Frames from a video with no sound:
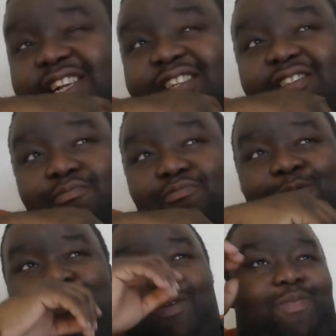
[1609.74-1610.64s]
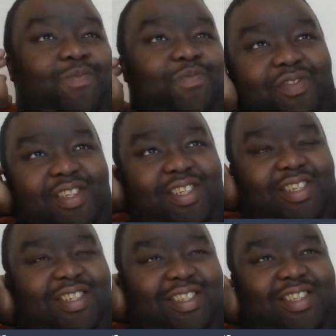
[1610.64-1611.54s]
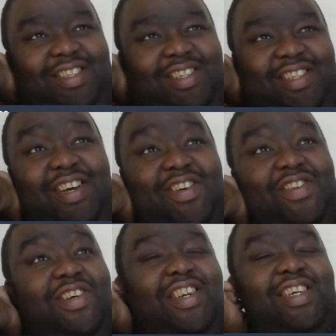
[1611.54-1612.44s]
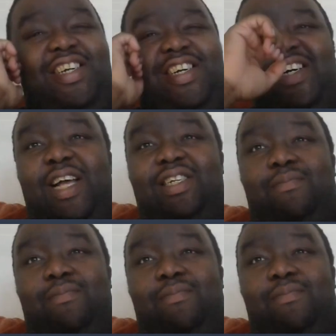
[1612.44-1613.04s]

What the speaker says: So I'm kind of hoping that ends up in a draw.